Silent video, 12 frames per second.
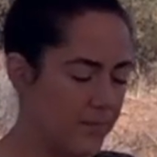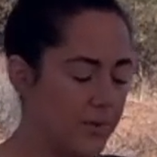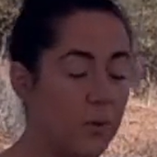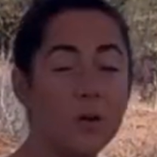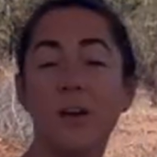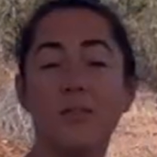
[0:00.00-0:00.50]

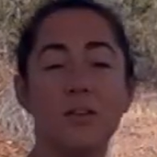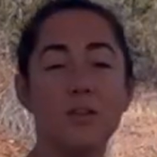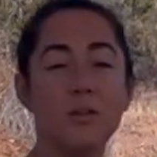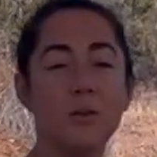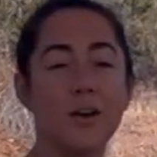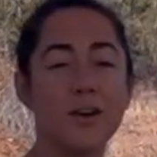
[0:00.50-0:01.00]
Or if
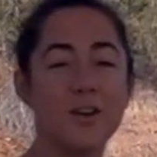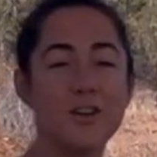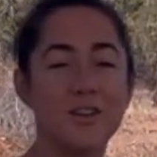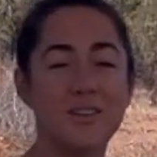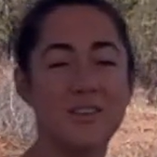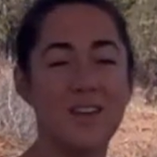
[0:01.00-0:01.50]
you are
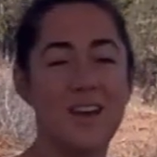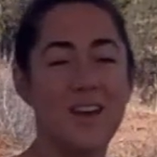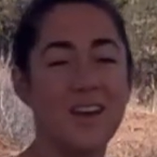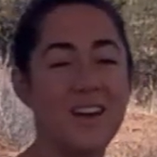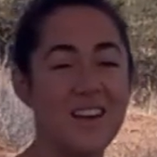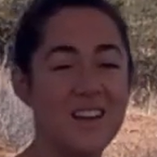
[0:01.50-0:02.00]
just a
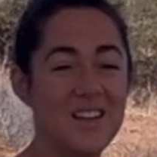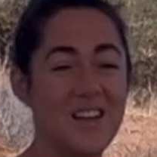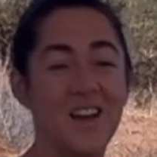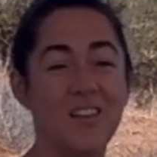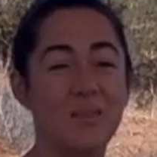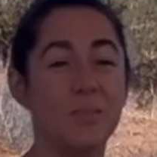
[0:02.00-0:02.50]

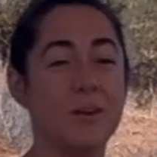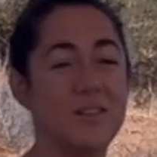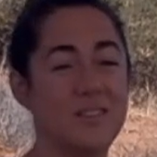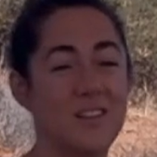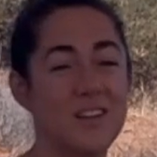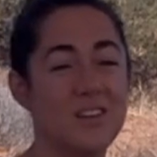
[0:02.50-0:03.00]
tense
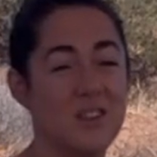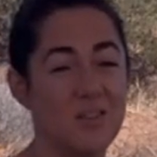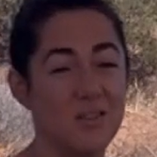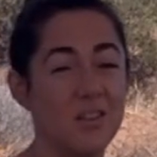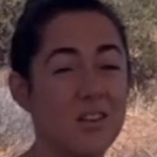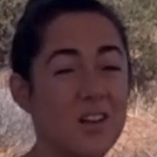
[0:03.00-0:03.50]
person in
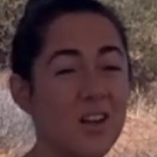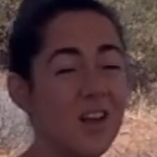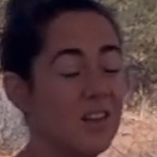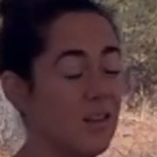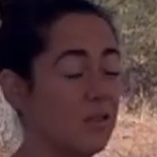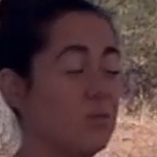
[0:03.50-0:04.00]
general,
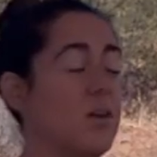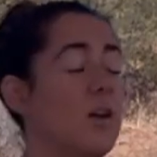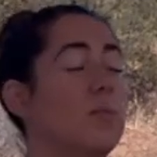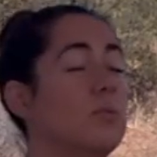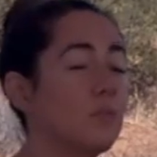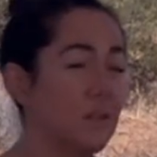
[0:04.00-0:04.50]
this will
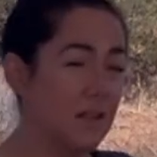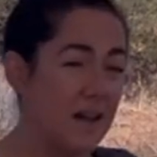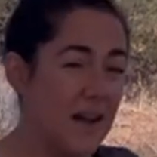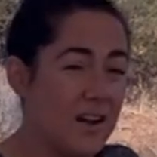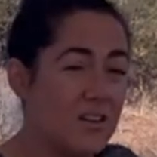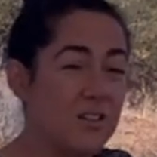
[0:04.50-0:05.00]
help to
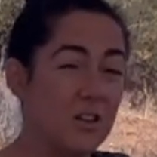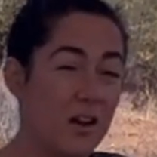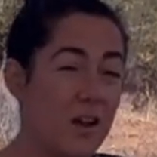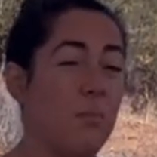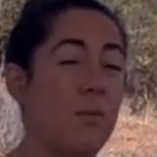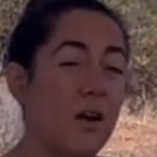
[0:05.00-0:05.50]
relax your
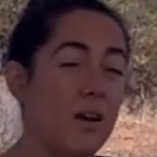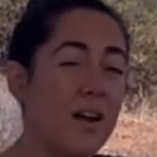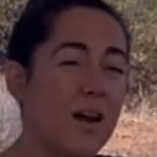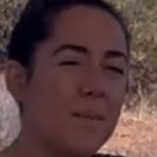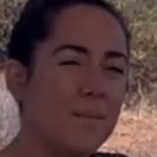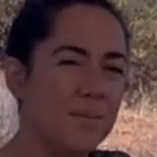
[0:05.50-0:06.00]
hip
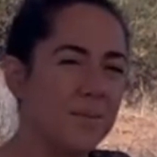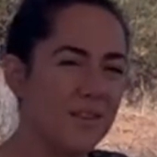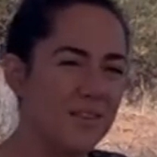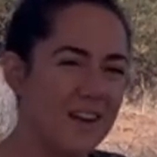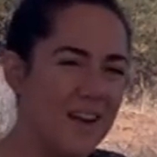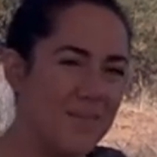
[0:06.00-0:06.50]
area.
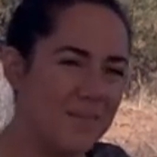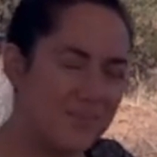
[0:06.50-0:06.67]
All right.